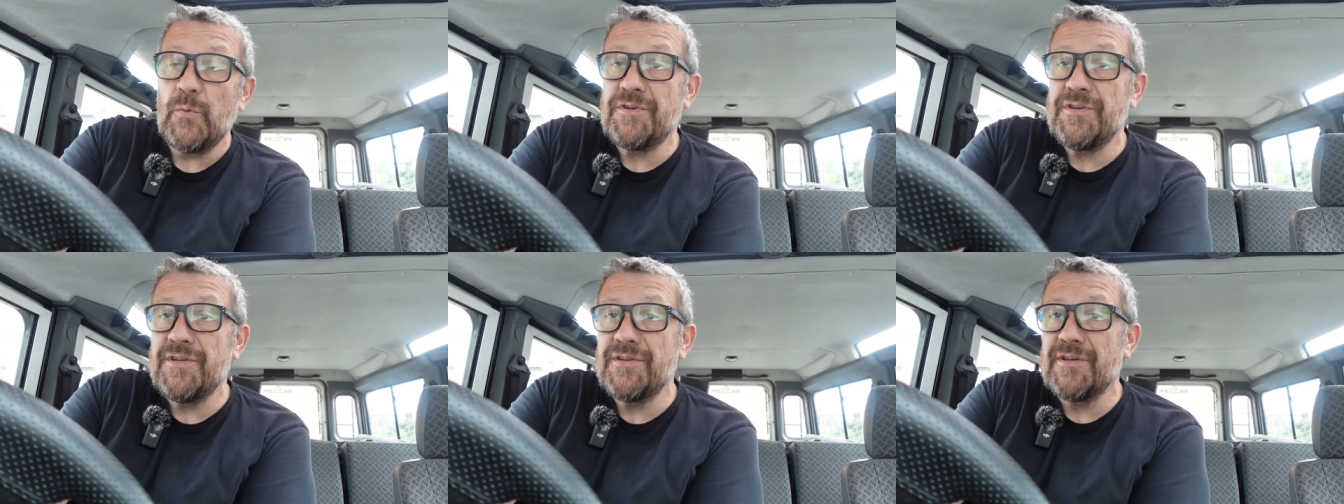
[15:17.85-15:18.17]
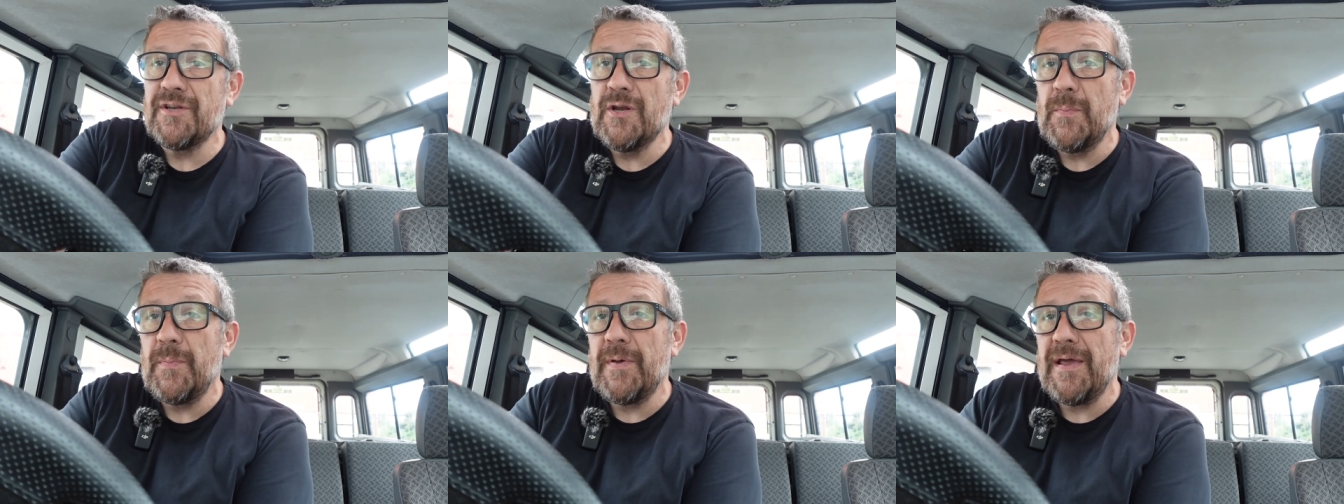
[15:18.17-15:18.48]
which is
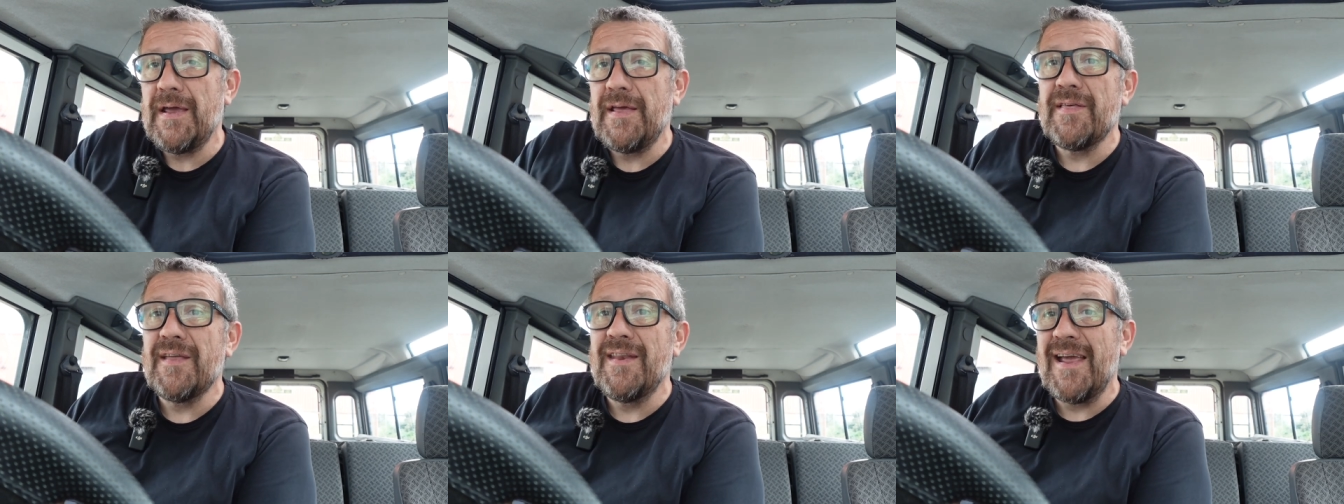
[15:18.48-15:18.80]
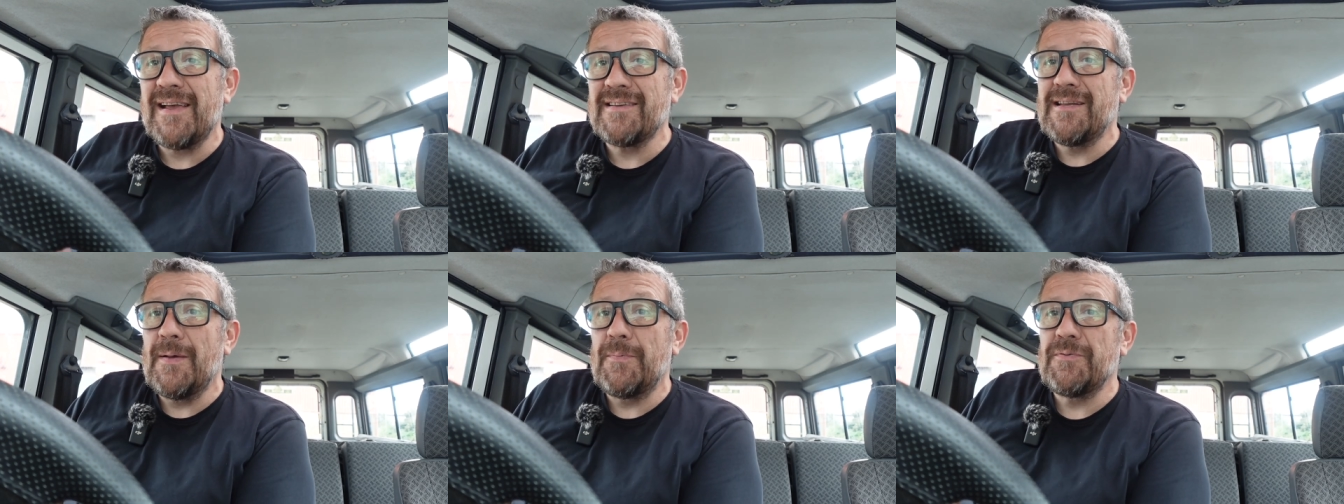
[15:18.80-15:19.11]
going to be the
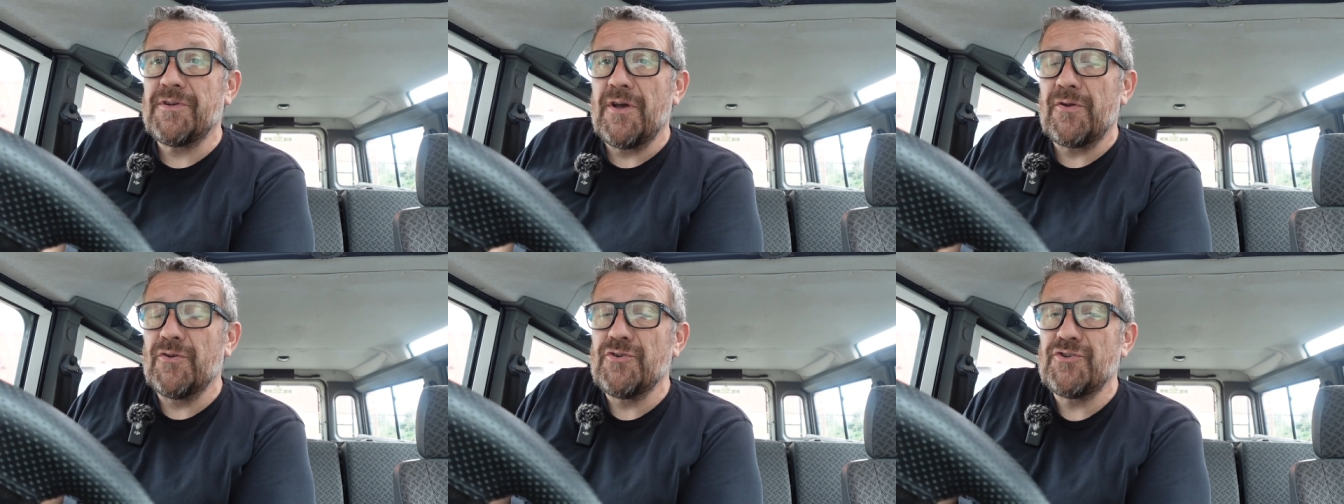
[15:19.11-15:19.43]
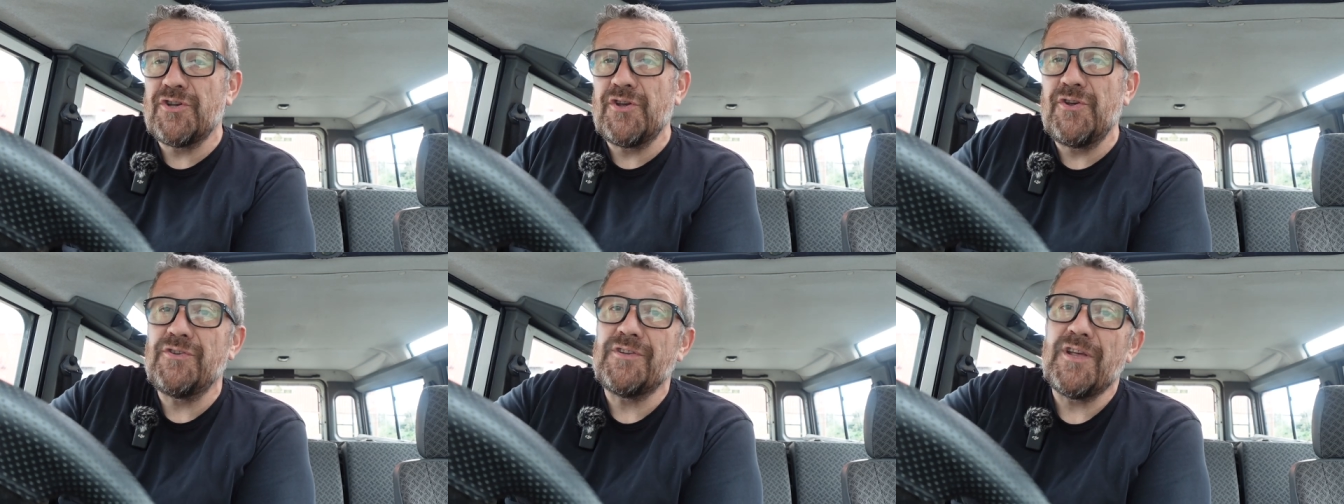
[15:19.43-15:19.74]
next episode on
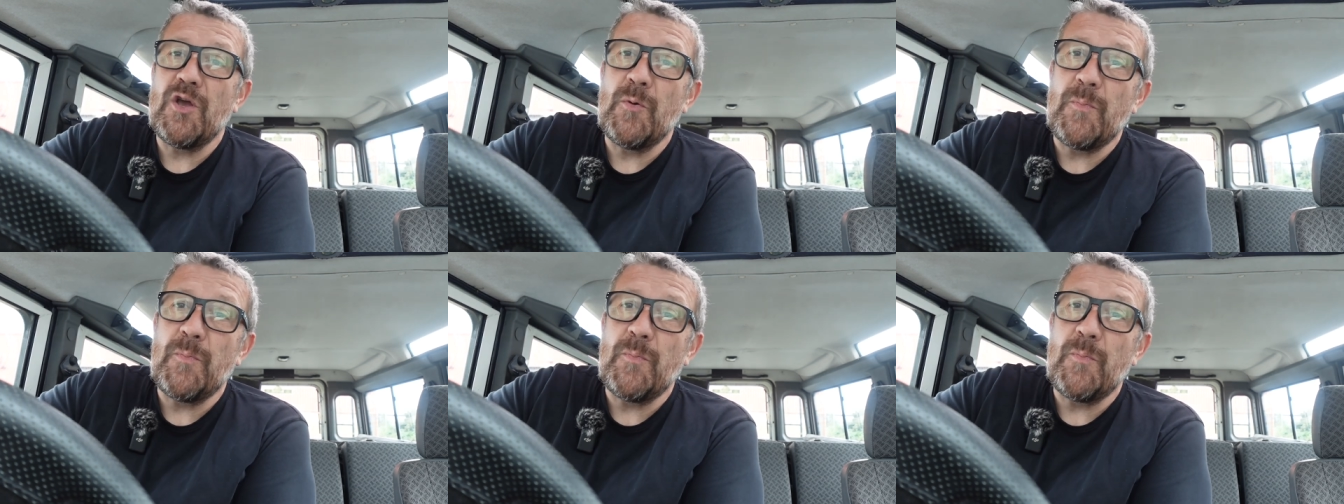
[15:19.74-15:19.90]
Tuesday.